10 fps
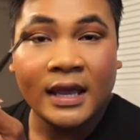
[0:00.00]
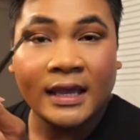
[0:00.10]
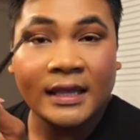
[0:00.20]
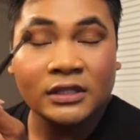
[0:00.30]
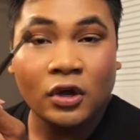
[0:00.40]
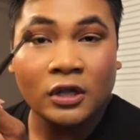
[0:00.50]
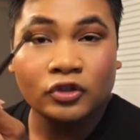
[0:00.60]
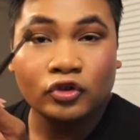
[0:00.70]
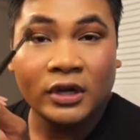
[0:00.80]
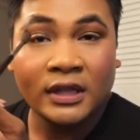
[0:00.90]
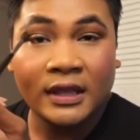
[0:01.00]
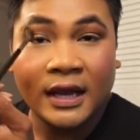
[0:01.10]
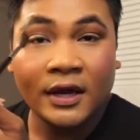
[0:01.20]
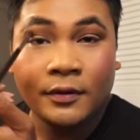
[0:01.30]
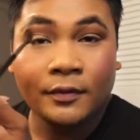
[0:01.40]
it gets concentrated
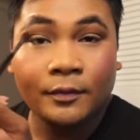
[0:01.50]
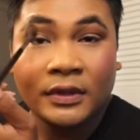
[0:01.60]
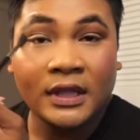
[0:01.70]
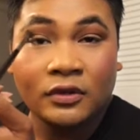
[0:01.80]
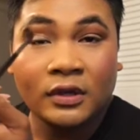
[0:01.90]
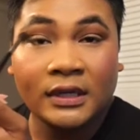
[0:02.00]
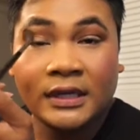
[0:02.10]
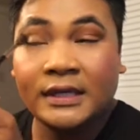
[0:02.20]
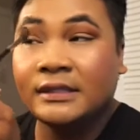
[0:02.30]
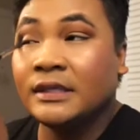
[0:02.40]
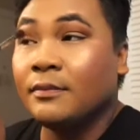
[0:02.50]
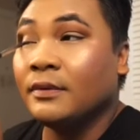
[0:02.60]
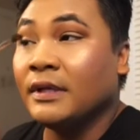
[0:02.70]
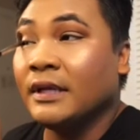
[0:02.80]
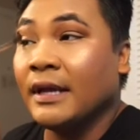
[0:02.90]
there, but then you can easily
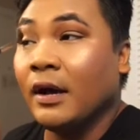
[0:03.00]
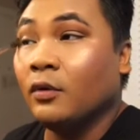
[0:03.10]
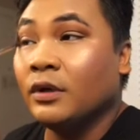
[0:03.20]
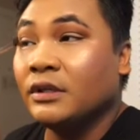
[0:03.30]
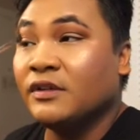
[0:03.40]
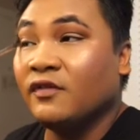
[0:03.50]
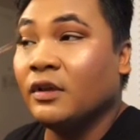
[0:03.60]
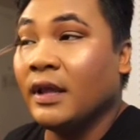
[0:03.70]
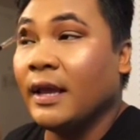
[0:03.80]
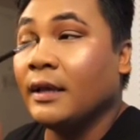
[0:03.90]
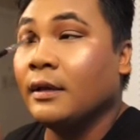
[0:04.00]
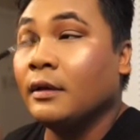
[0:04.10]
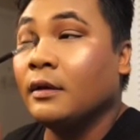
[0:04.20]
blend it outwards if you'd like.